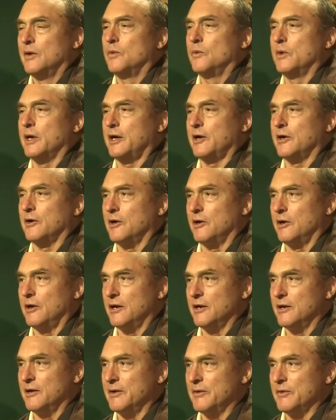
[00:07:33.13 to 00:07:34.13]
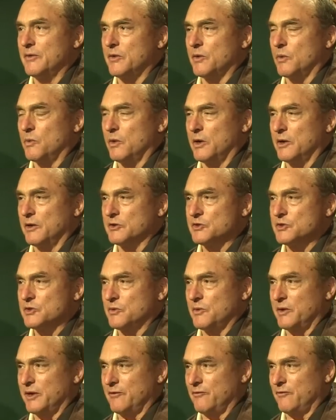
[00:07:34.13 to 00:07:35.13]
We call on the Welsh
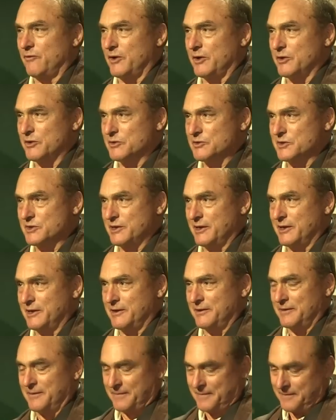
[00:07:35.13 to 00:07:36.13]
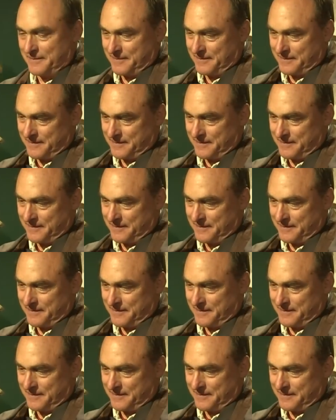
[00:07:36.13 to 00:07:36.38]
grandfather's sun.